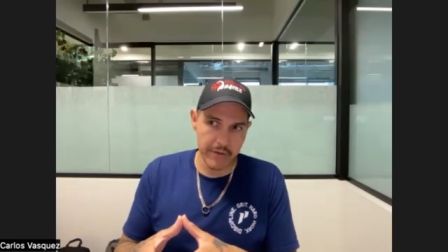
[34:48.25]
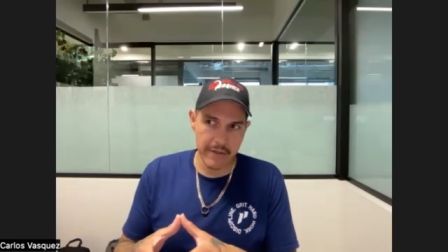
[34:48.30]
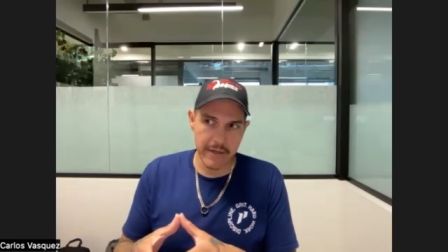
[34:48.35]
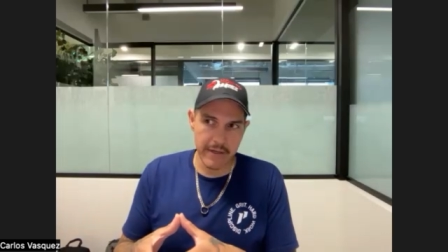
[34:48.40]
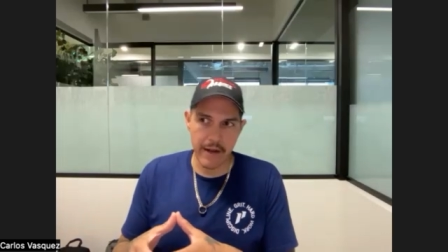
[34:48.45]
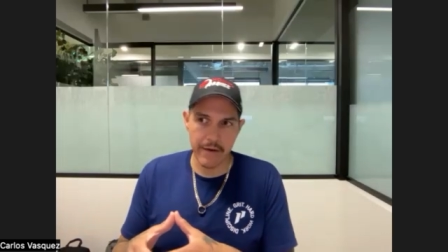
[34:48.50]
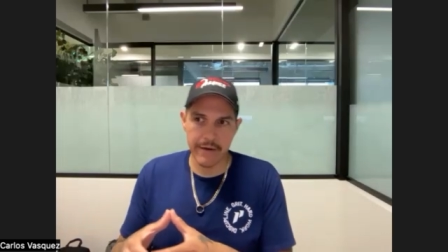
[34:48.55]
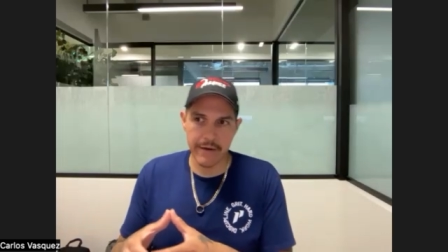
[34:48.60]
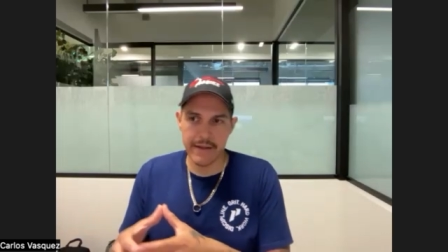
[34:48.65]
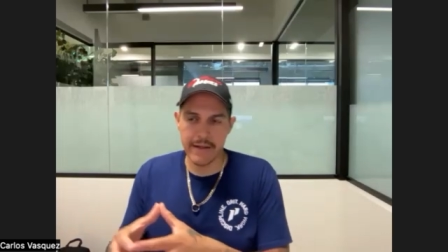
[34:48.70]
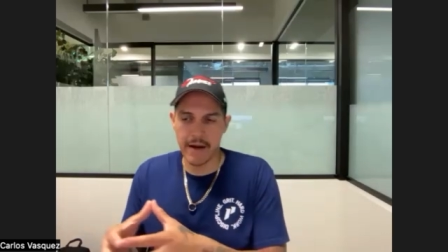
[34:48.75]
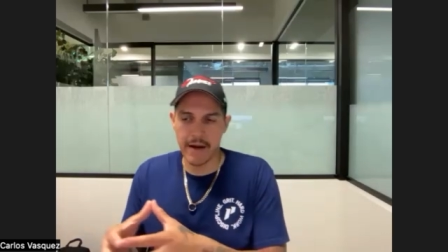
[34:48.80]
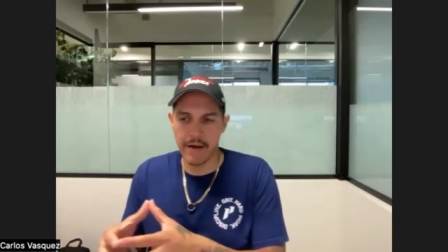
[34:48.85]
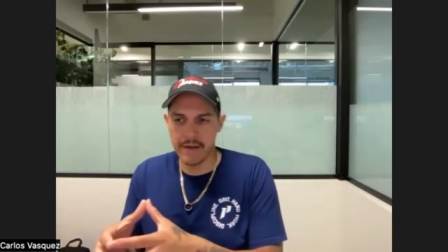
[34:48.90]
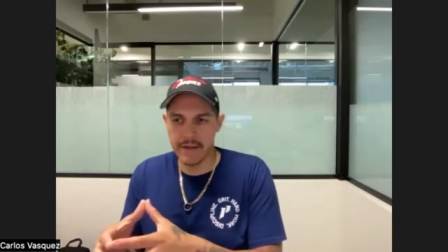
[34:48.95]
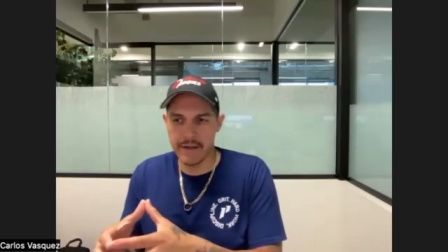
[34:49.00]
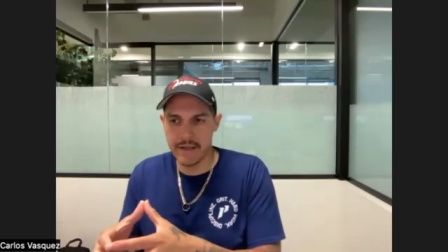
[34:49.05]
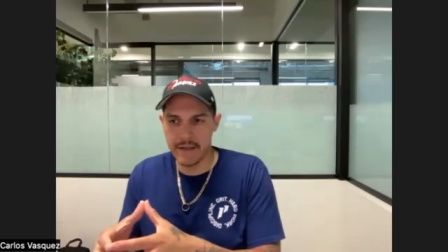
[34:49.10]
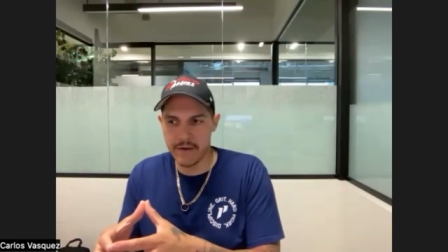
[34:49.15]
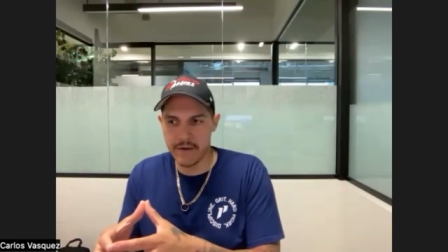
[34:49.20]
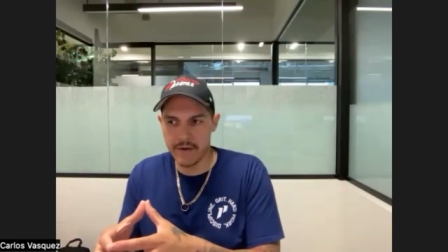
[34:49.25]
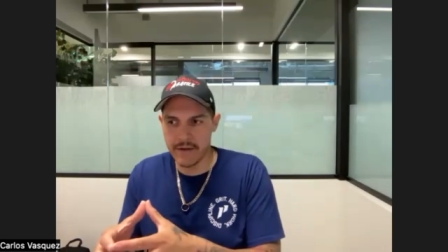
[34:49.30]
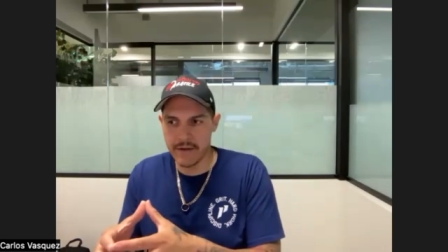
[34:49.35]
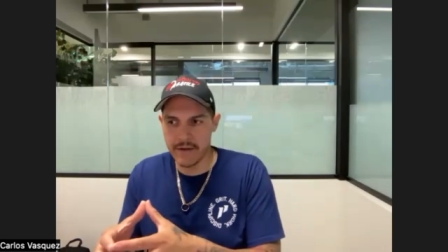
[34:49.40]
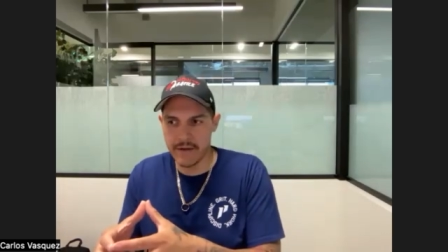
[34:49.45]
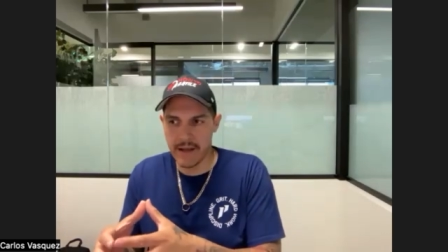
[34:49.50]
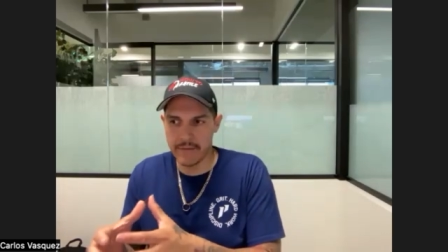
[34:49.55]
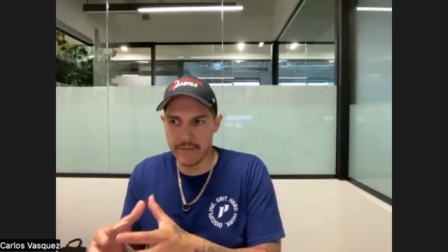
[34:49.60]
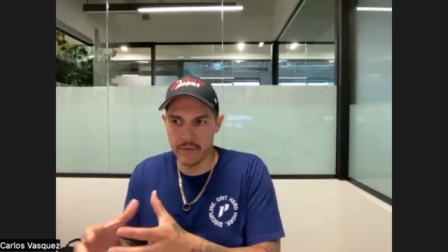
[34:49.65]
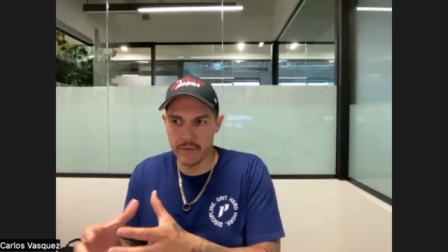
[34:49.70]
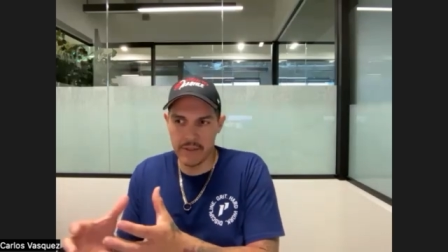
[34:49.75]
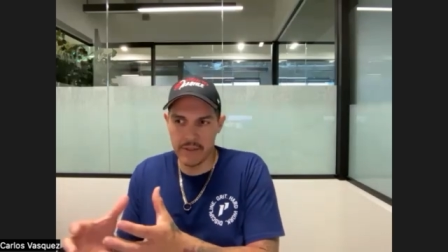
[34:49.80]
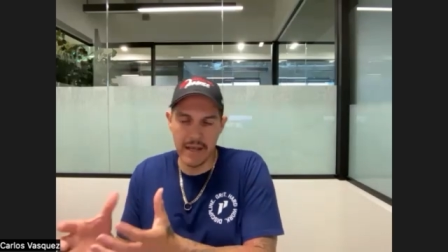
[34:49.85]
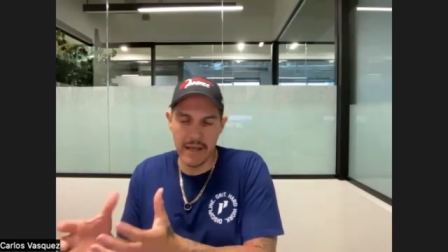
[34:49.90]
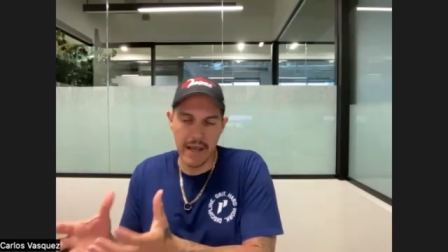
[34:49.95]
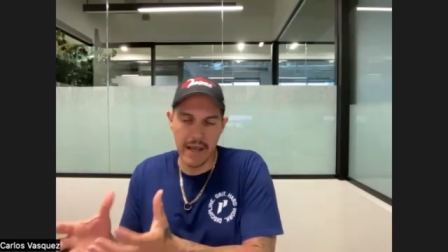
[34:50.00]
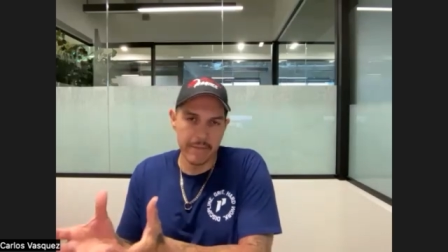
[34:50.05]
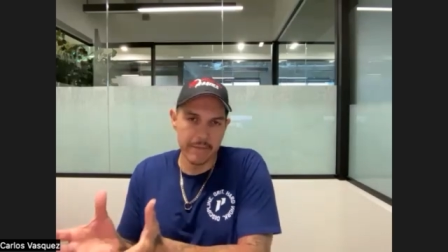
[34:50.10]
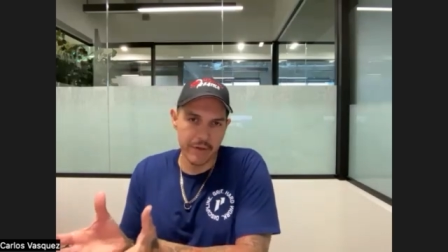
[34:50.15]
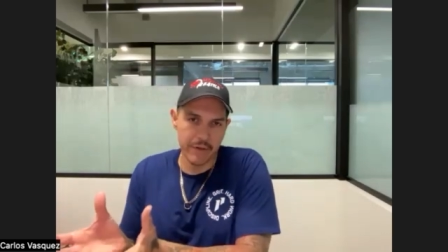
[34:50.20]
now to get out here and have to
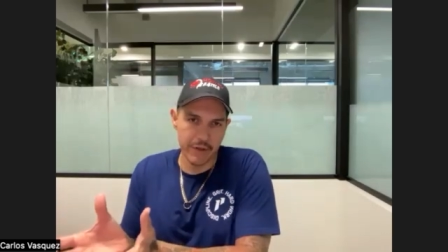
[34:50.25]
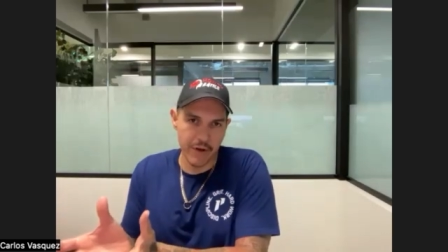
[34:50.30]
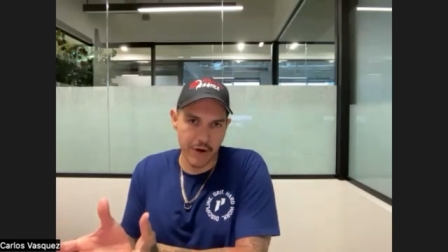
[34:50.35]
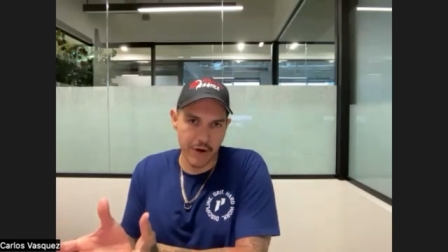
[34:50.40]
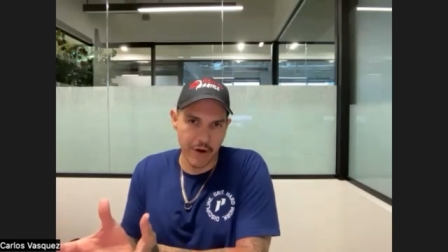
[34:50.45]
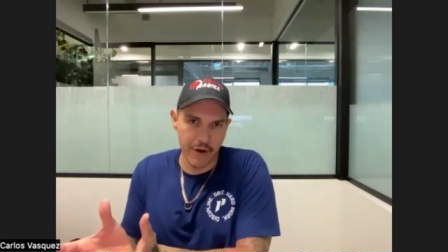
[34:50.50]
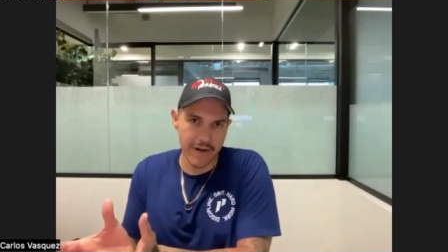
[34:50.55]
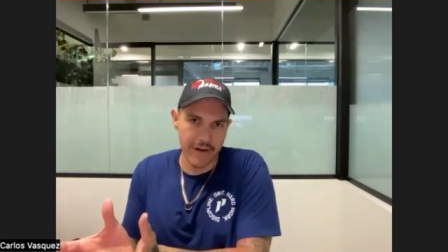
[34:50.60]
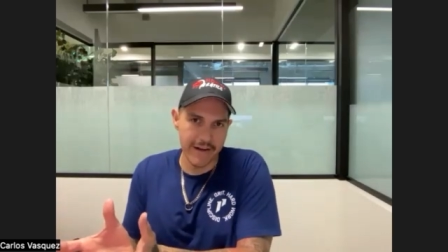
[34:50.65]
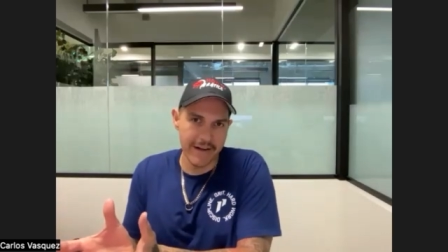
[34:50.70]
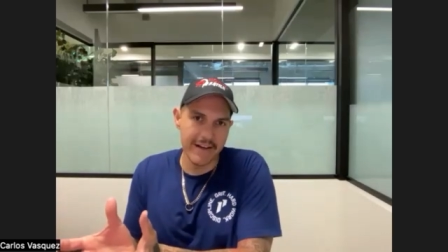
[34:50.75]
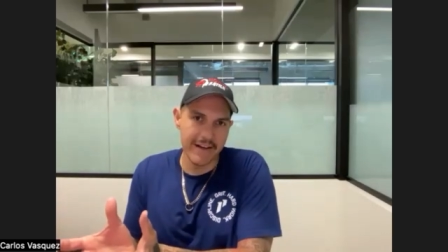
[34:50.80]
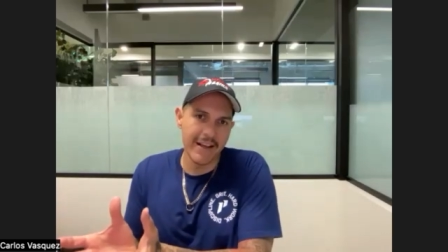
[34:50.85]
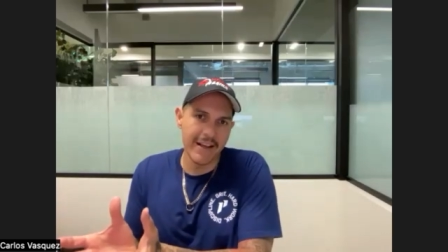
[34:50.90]
adapt to the garden